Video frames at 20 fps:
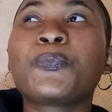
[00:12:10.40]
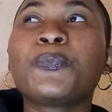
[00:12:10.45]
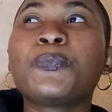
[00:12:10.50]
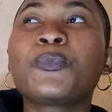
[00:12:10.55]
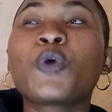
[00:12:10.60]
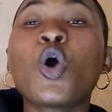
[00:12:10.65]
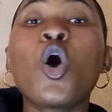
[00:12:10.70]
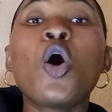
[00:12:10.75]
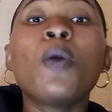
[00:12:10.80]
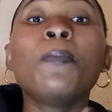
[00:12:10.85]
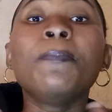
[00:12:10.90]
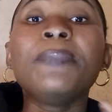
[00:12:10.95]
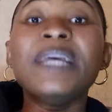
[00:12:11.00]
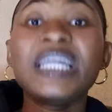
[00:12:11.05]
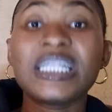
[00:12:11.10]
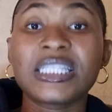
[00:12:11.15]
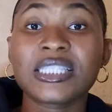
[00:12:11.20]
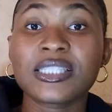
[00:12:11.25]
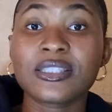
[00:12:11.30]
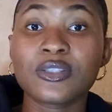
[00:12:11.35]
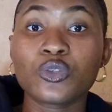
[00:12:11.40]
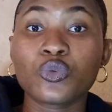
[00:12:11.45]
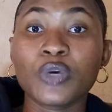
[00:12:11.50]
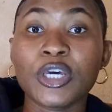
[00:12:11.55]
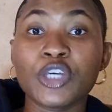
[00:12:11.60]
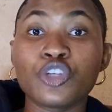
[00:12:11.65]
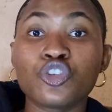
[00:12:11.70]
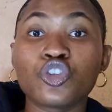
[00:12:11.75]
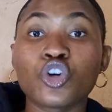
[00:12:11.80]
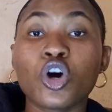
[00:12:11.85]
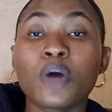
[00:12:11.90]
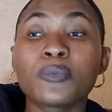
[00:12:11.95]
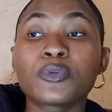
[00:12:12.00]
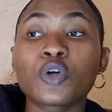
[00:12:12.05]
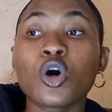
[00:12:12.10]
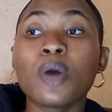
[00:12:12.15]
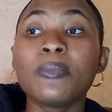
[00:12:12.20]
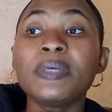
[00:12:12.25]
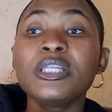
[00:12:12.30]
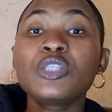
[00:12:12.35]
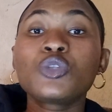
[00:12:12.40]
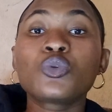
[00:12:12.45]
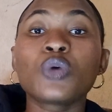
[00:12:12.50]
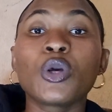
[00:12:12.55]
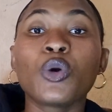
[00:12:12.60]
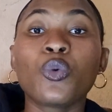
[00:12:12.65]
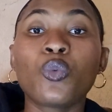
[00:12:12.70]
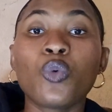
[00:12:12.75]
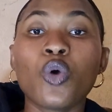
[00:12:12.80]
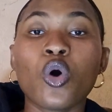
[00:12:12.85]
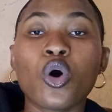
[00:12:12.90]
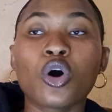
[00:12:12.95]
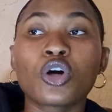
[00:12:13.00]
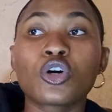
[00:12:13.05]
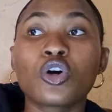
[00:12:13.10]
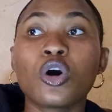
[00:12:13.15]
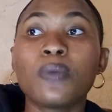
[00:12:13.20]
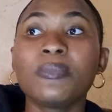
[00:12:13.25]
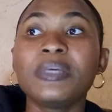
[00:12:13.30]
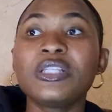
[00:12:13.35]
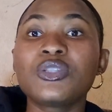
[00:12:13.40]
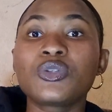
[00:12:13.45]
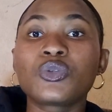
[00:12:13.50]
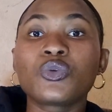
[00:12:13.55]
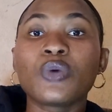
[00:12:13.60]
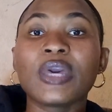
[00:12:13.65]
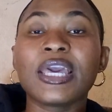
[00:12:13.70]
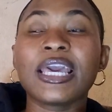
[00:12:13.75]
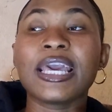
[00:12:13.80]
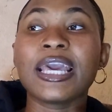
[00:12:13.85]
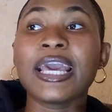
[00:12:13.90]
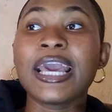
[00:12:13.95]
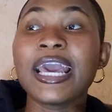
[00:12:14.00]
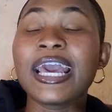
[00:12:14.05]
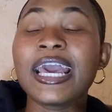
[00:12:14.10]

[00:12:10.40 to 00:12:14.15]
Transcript: commit to a job, commit to a work, commit to